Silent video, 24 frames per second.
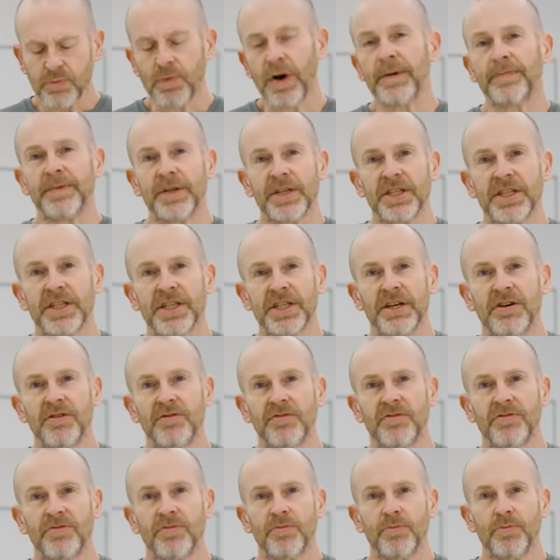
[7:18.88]
weapon
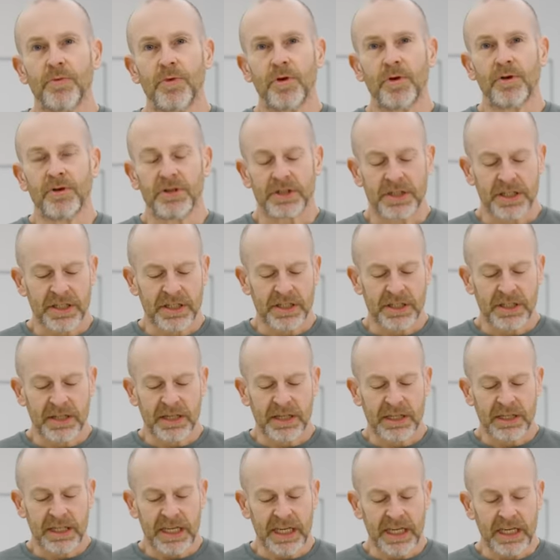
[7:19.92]
itself was
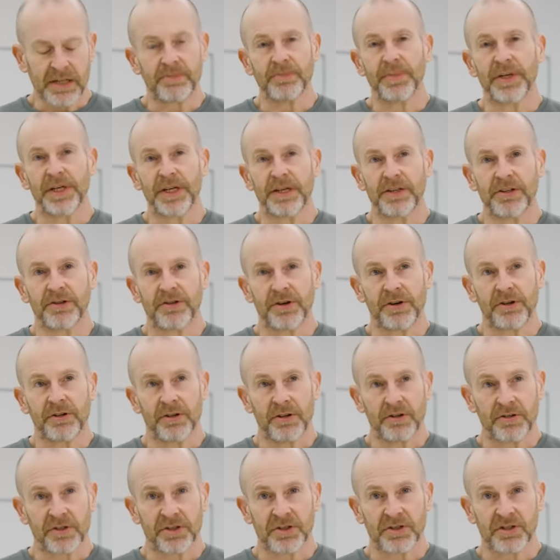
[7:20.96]
taken by the Royal
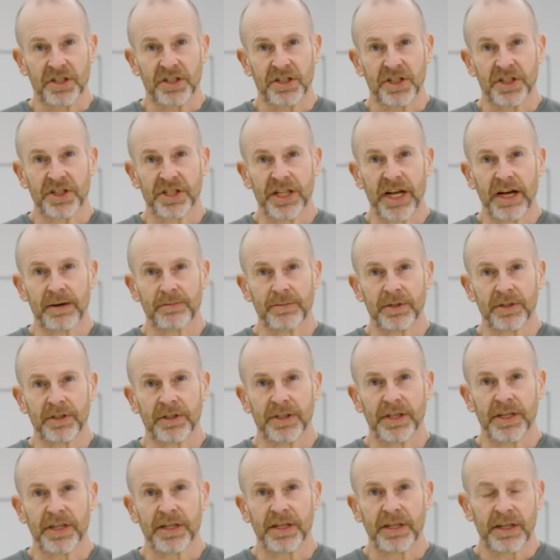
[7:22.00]
Ulster
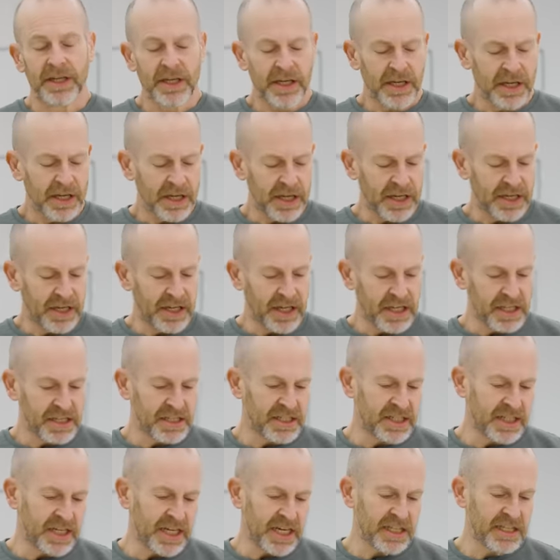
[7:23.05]
Constabulary in
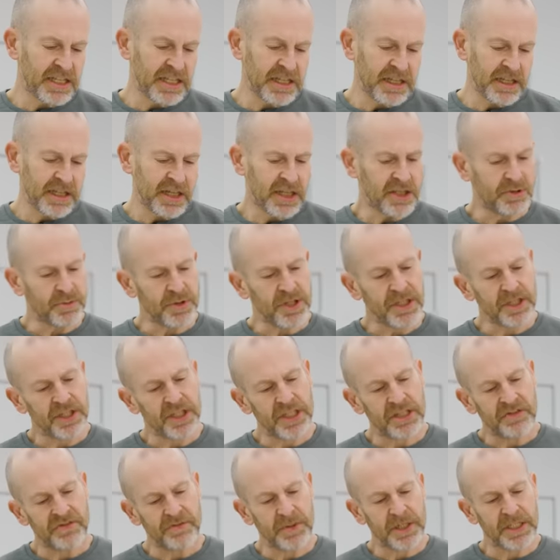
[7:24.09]
1980. As we can
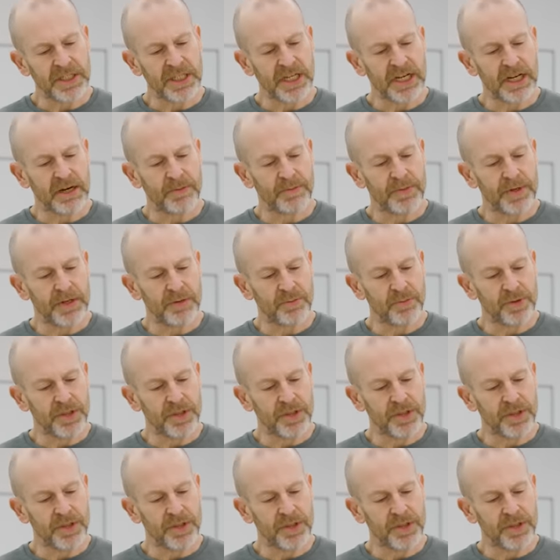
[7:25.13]
see from the tab, it